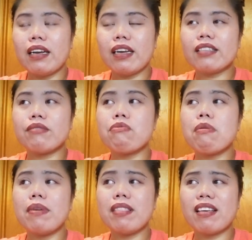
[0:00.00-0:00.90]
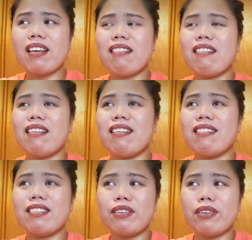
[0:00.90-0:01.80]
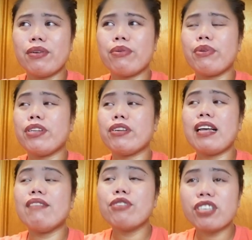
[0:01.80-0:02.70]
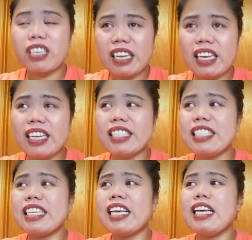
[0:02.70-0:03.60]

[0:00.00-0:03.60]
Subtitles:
it's a woman thing, that you know, when you love your kids,